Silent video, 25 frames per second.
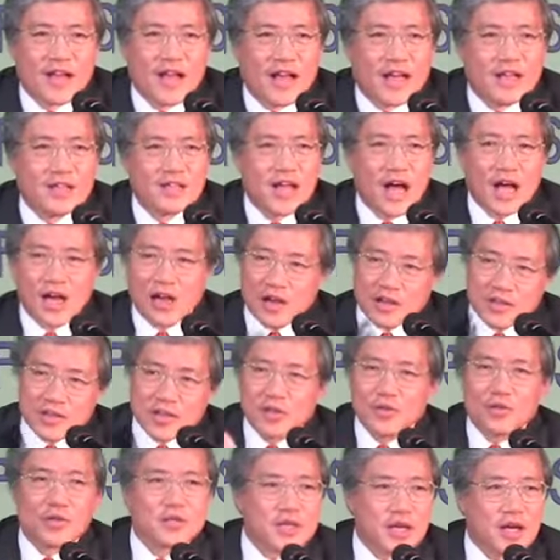And that got
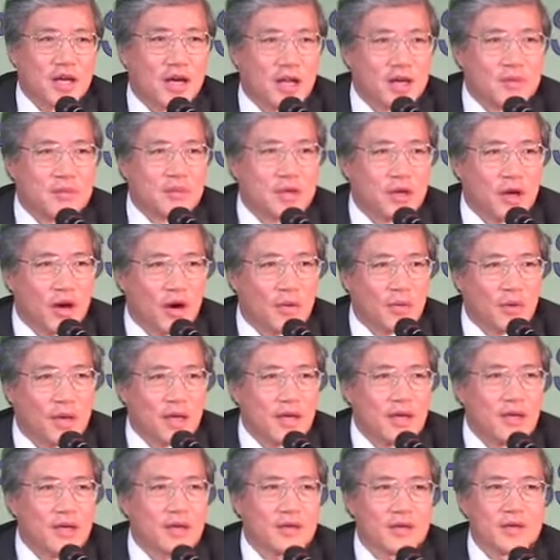the U.S. economy
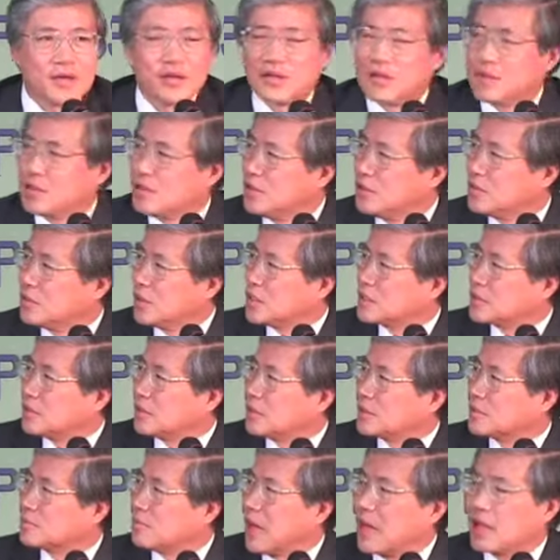going. U.S.
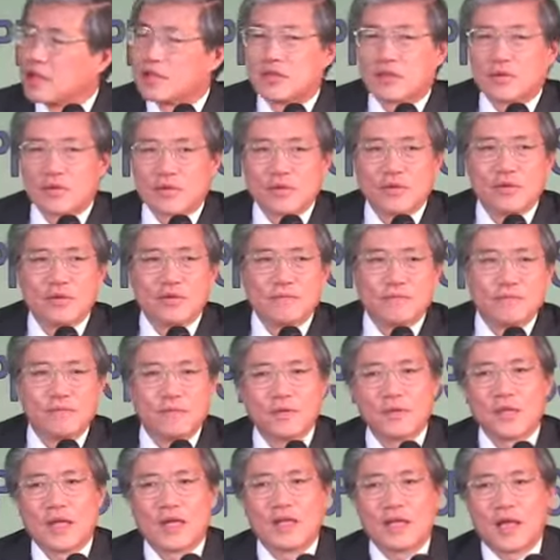was back to
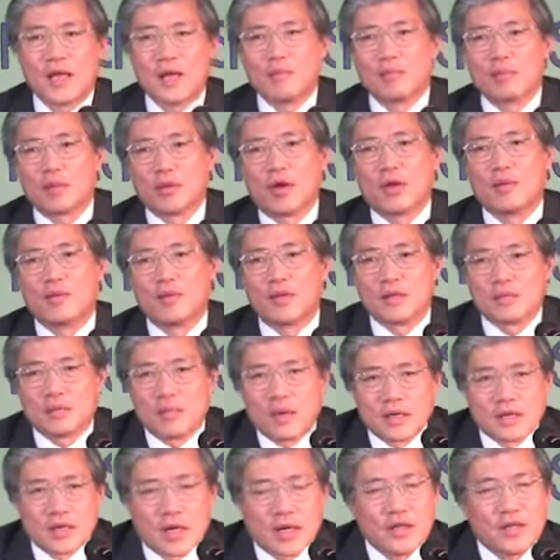full employment
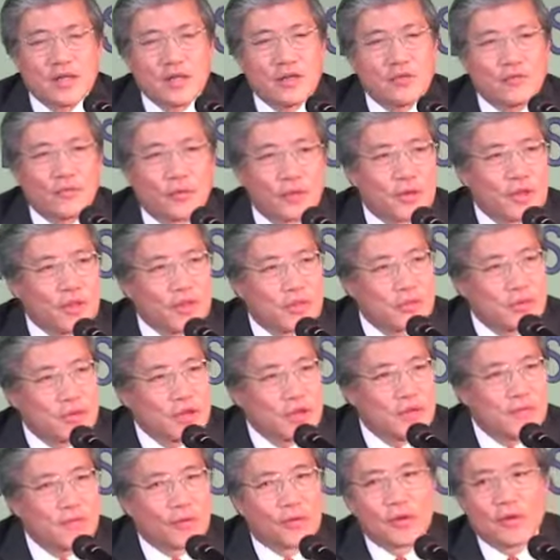by
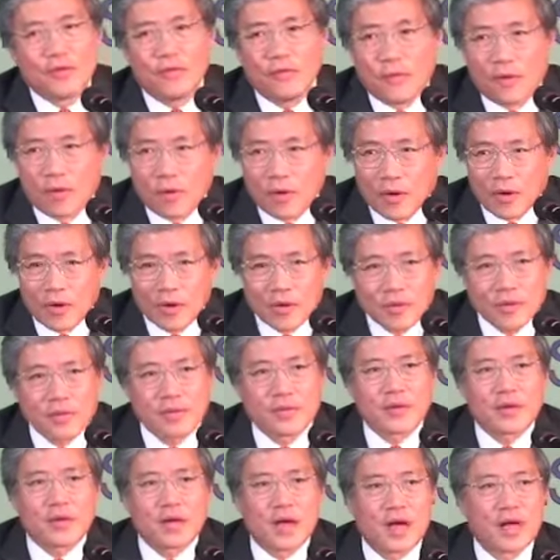
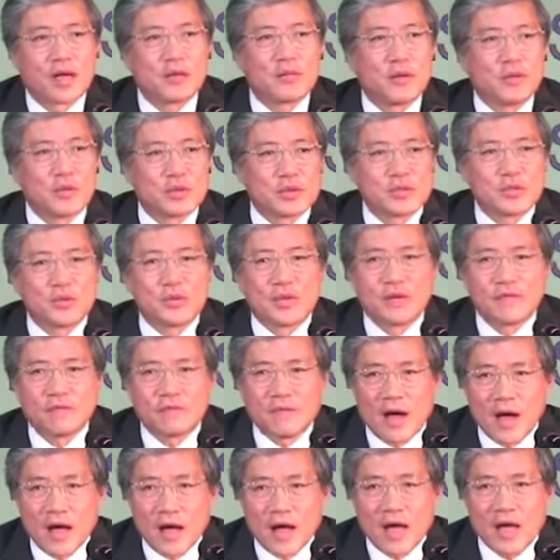1943-44. Economy was doing
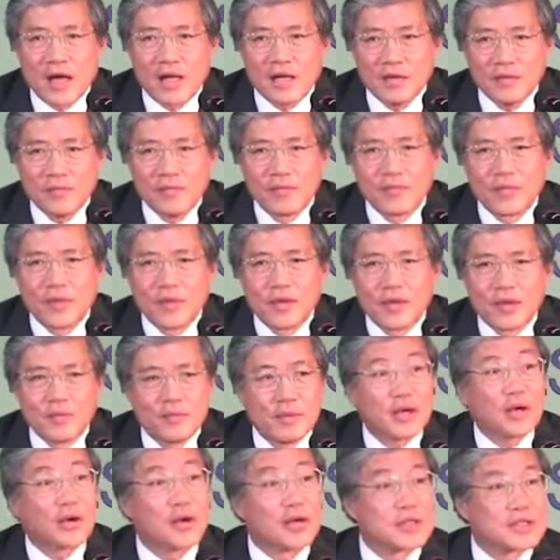fine
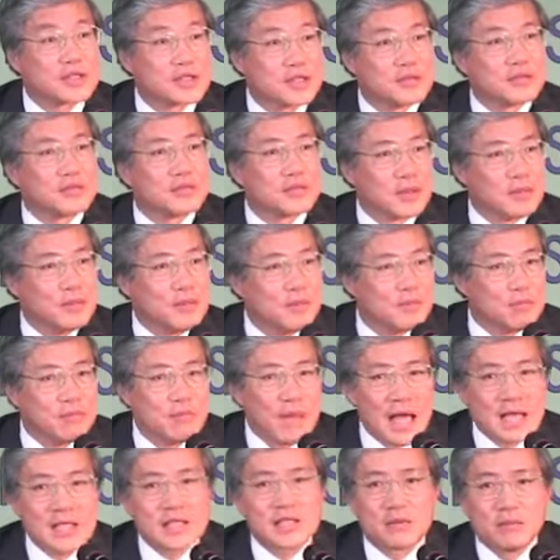because the
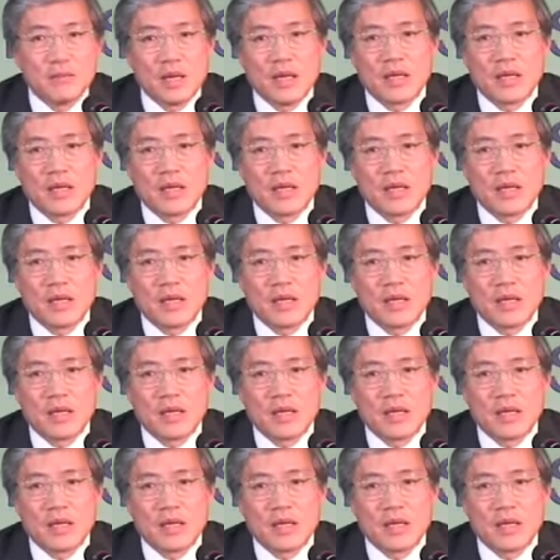massive